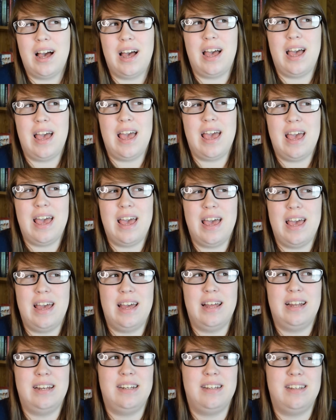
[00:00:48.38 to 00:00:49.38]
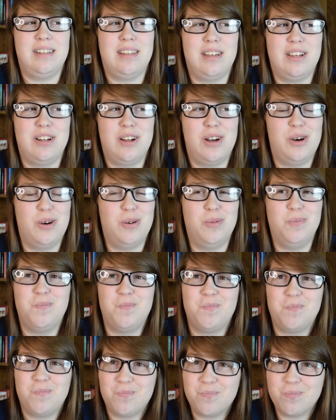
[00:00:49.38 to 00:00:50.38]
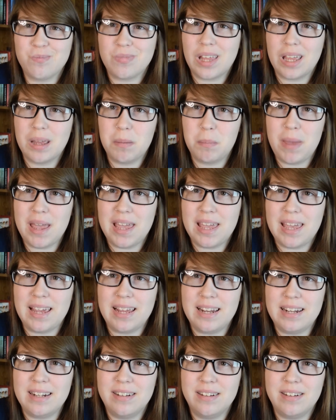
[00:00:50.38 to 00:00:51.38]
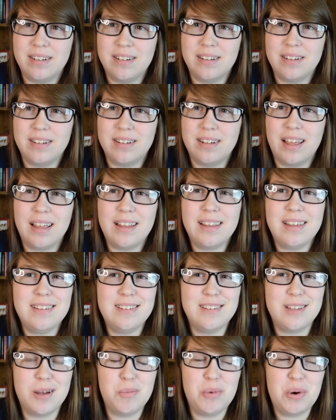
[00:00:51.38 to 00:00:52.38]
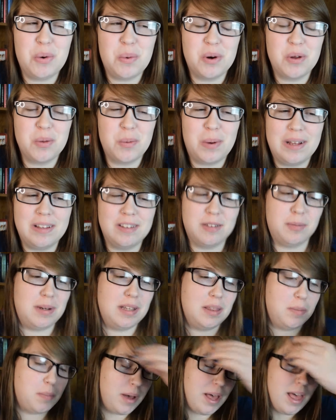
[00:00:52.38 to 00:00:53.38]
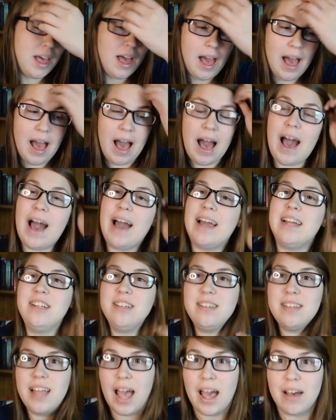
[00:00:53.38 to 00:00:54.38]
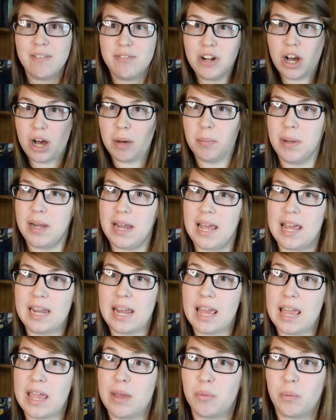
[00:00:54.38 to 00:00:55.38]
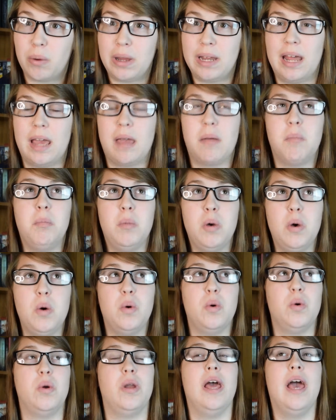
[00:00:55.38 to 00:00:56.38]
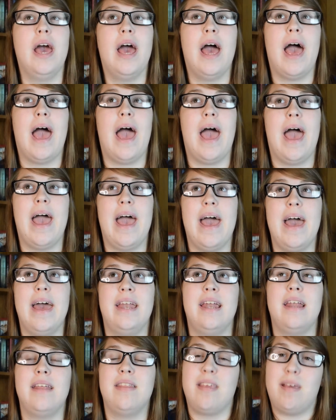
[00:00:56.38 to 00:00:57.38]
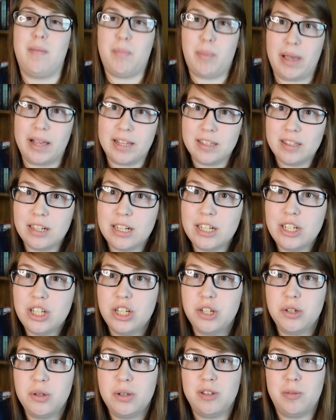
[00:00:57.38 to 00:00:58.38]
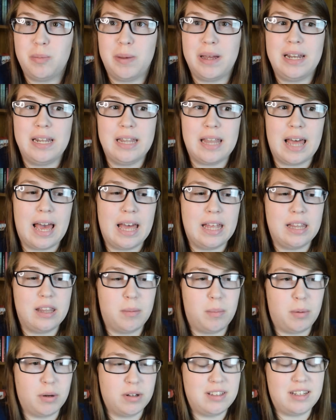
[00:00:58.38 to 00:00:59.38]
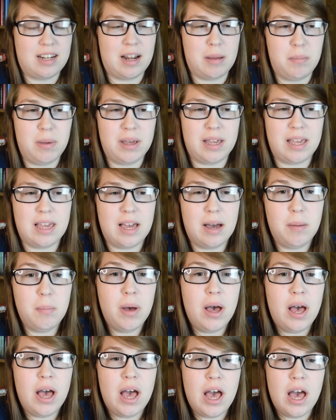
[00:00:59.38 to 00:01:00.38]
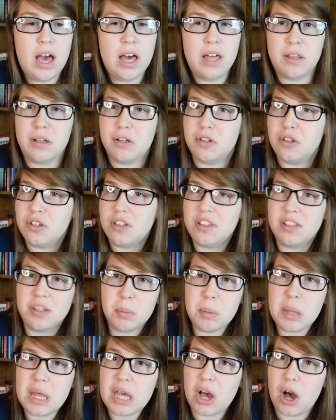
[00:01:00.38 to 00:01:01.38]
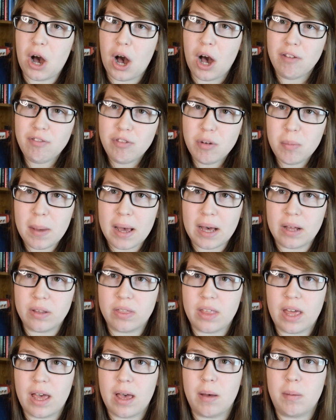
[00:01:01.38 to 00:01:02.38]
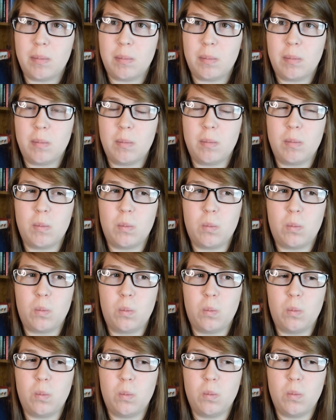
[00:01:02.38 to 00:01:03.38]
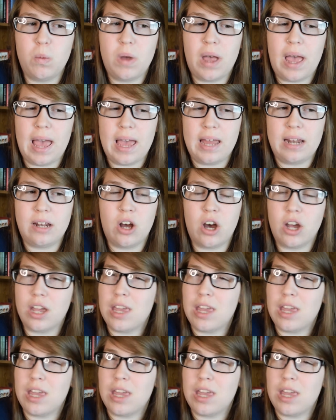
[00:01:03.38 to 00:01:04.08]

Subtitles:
and, make it at least somewhat worthwhile this month. But I just have not been in a reading mood. And the biggest issue has been that the books that I'm picking up, there's just something off about them and not